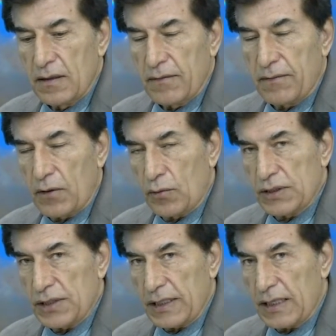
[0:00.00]
for
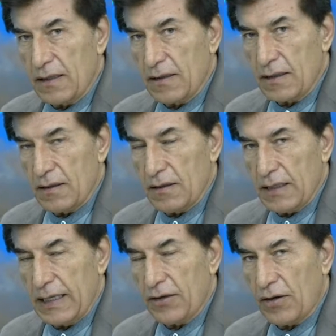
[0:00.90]
which again the
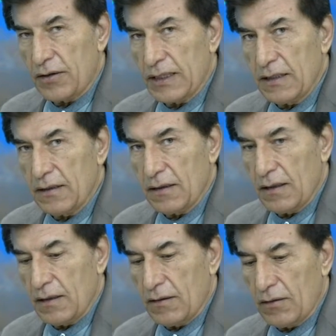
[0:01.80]
NRA
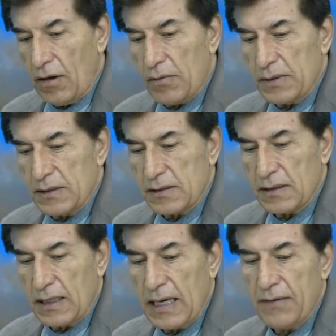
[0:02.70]
uh, lobbies
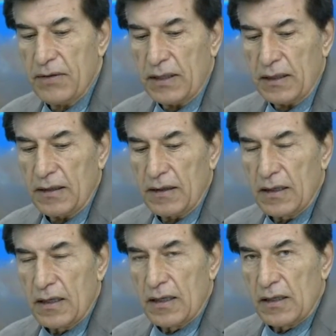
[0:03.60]
heavily.
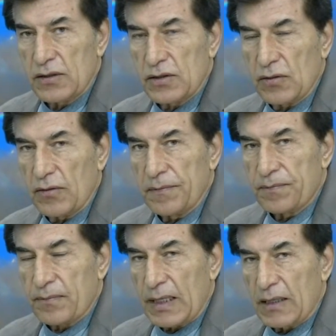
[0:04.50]
So
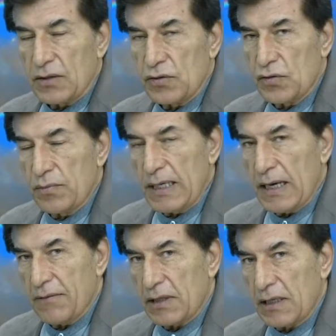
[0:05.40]
you may
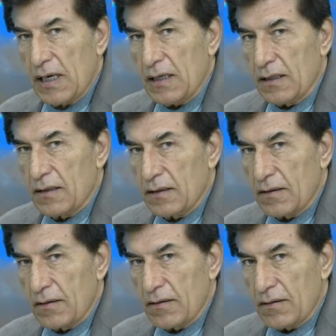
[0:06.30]
have a gun
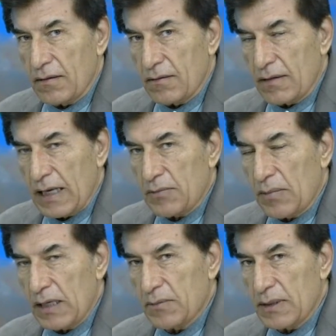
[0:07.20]
uh, that
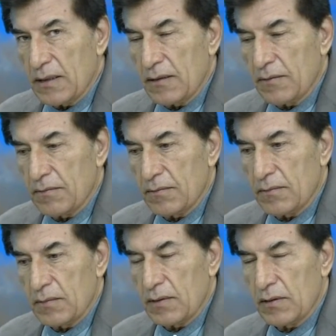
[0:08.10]
might be
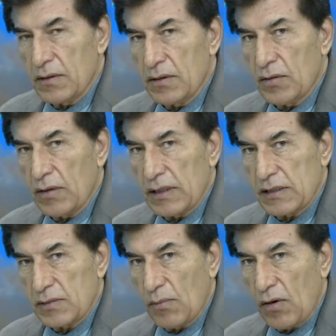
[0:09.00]
you know a
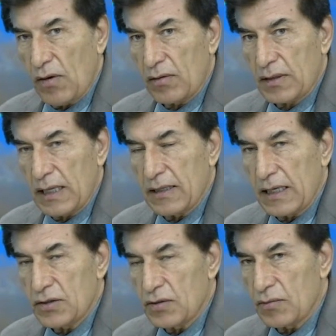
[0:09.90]
small gun that you